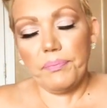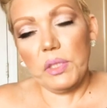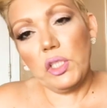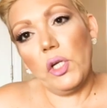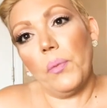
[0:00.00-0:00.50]

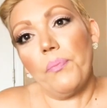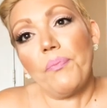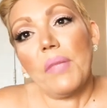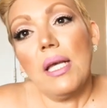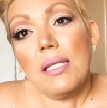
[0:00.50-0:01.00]
So
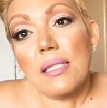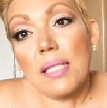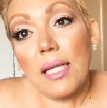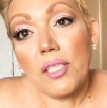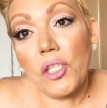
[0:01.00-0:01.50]

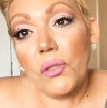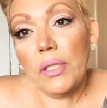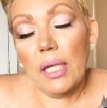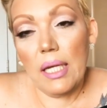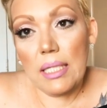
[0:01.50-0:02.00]
stay
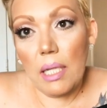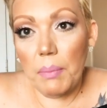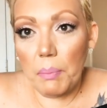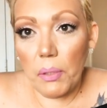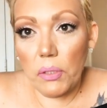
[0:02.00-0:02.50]
tuned, guys. I'll
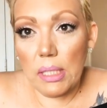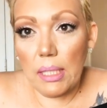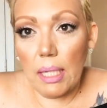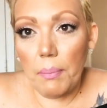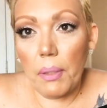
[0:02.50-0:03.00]
be
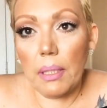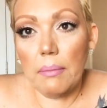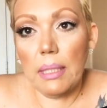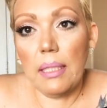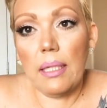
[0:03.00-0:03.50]
posting that
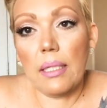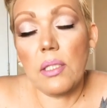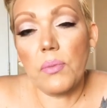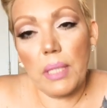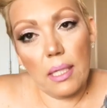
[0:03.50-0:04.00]
probably
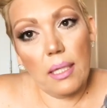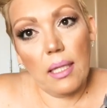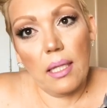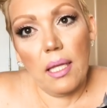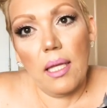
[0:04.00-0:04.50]
next week.
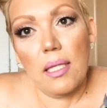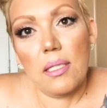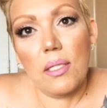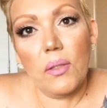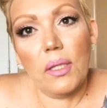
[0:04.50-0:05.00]

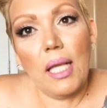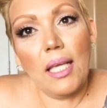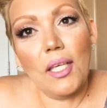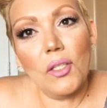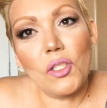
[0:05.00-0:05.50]
So
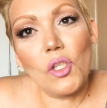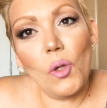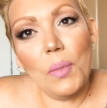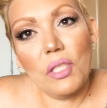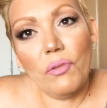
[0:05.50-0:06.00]
thank you
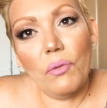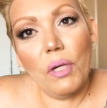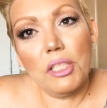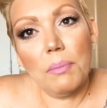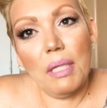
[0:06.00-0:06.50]
so much for
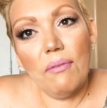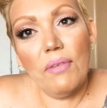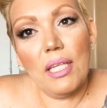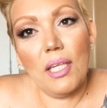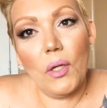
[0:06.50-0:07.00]
watching my
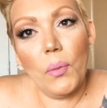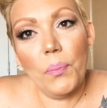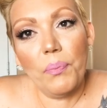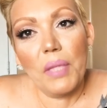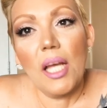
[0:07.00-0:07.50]

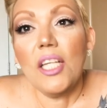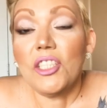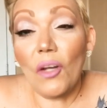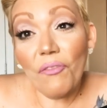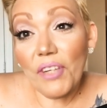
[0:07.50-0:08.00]
video.
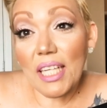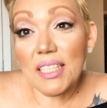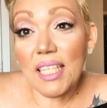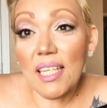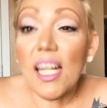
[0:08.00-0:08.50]
Don't
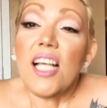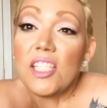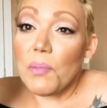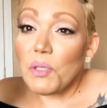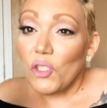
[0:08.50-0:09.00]
forget to hit
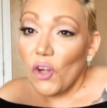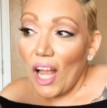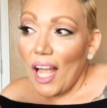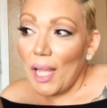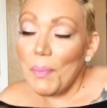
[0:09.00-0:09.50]

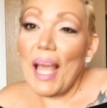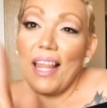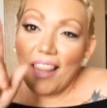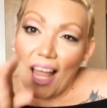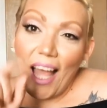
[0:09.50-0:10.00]
subscribe
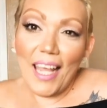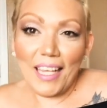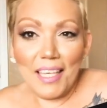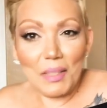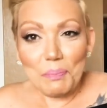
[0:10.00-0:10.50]
and
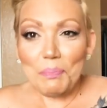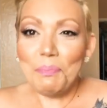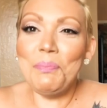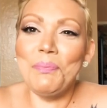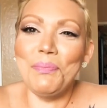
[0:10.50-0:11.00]
like.
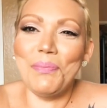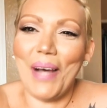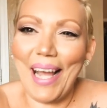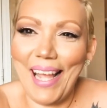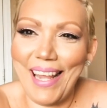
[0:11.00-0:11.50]

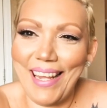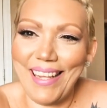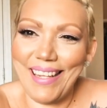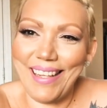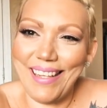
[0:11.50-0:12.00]

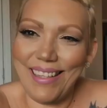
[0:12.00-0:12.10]
Bye.